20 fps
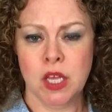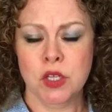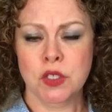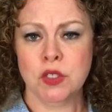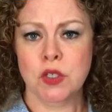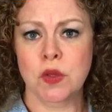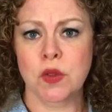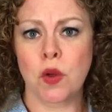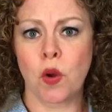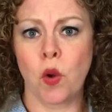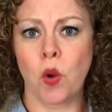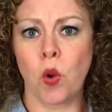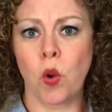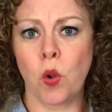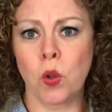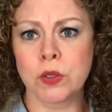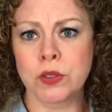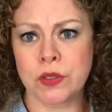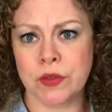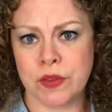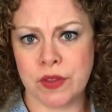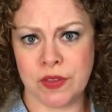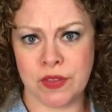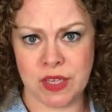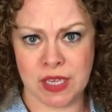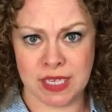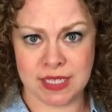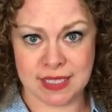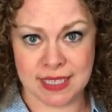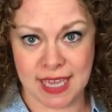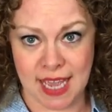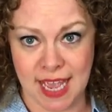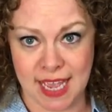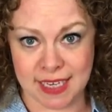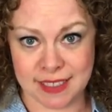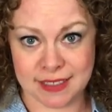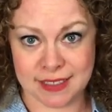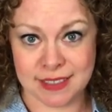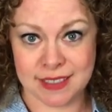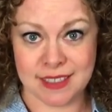So the older the things
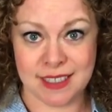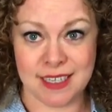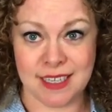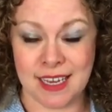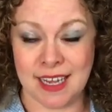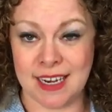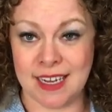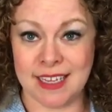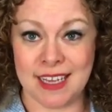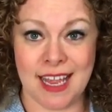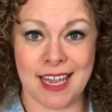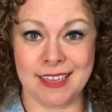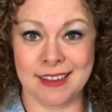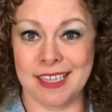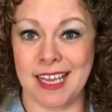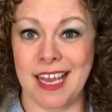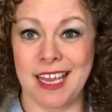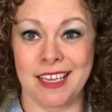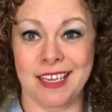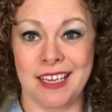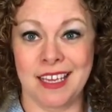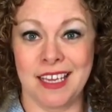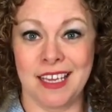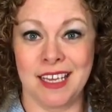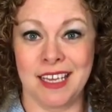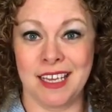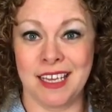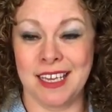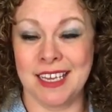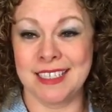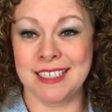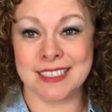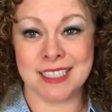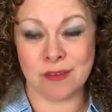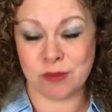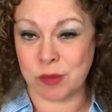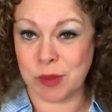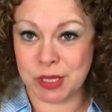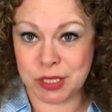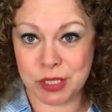get, and again, like it doesn't have
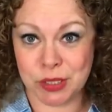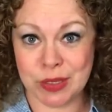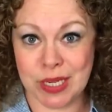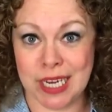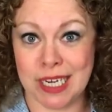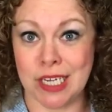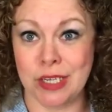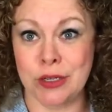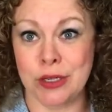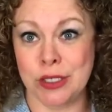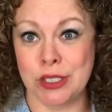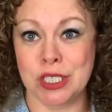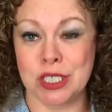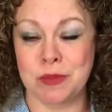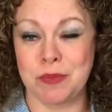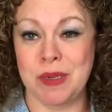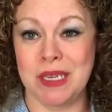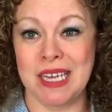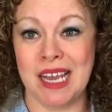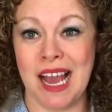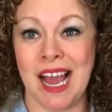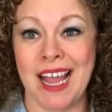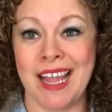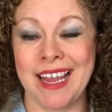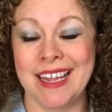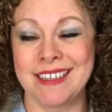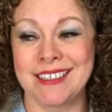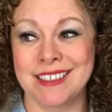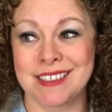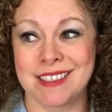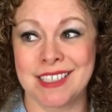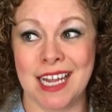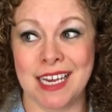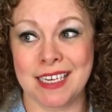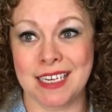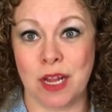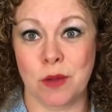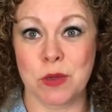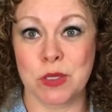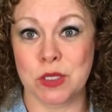to be a due date. It could just be I had
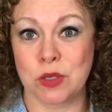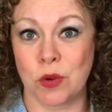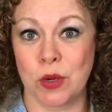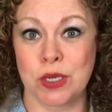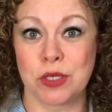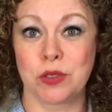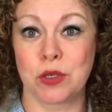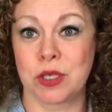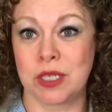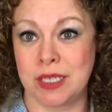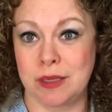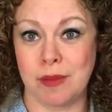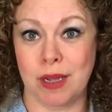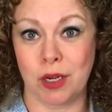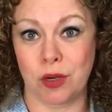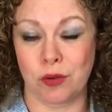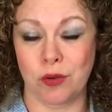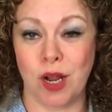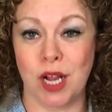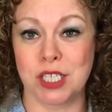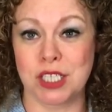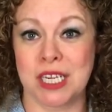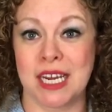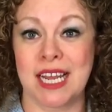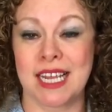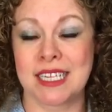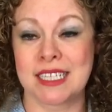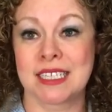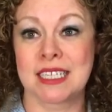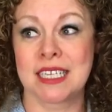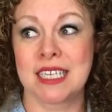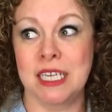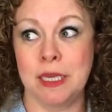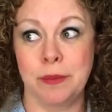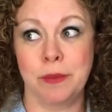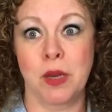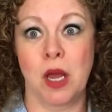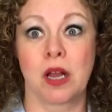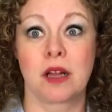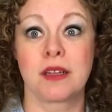decided I was going to clean my garage and I
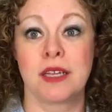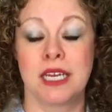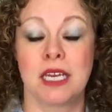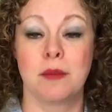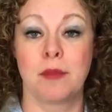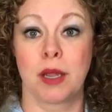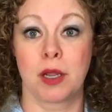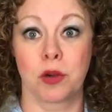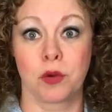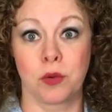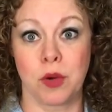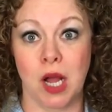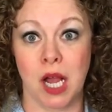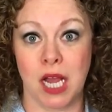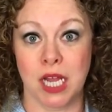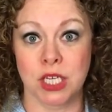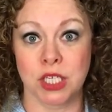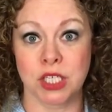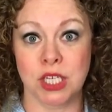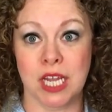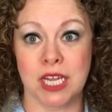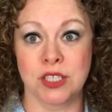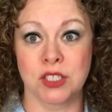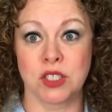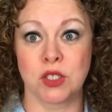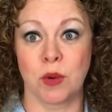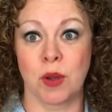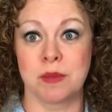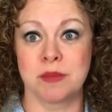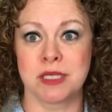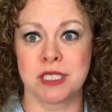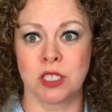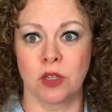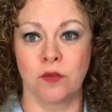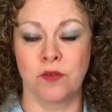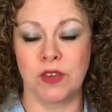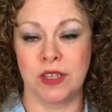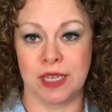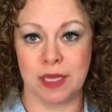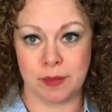keep not cleaning my garage. And so I'm still
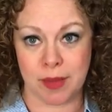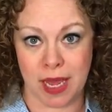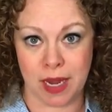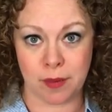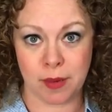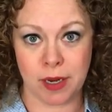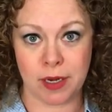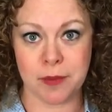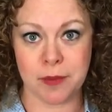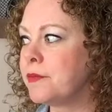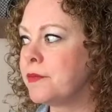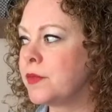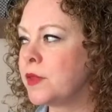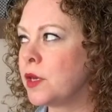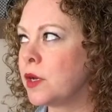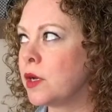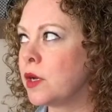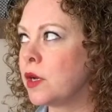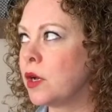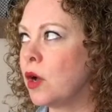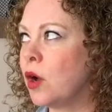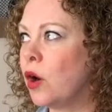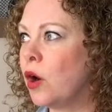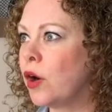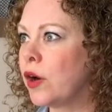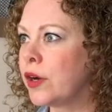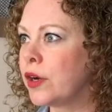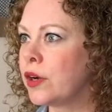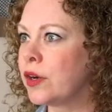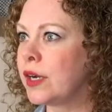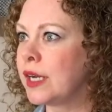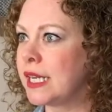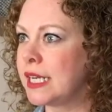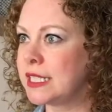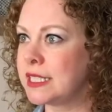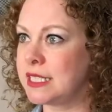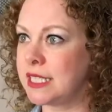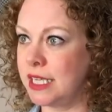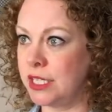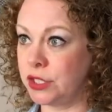feeling bad about The harder it
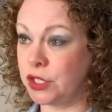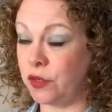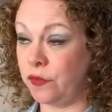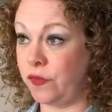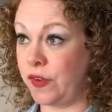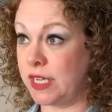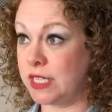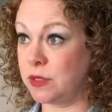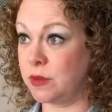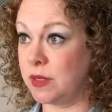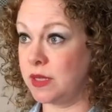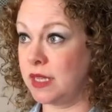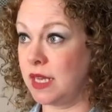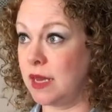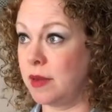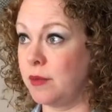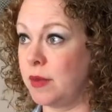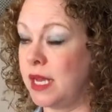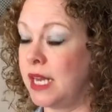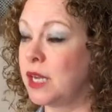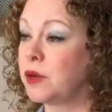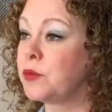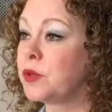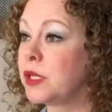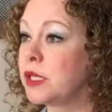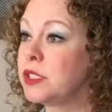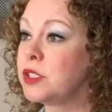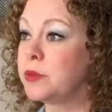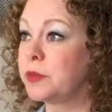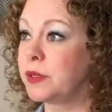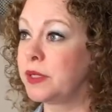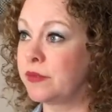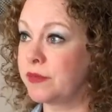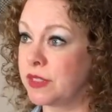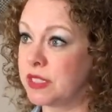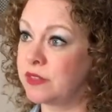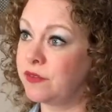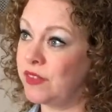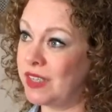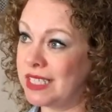is to interface with them, and I really do believe
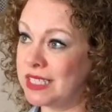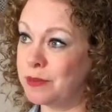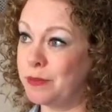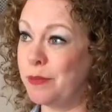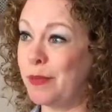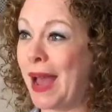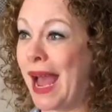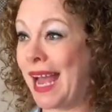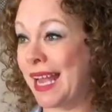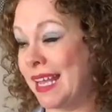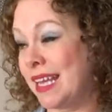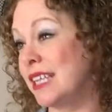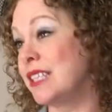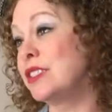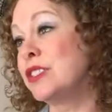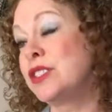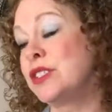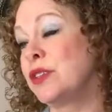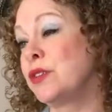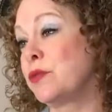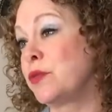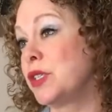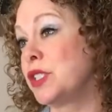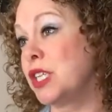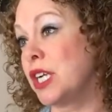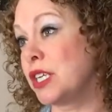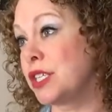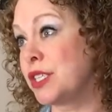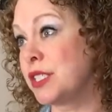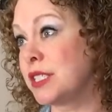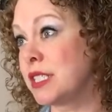this feeds back into the rejection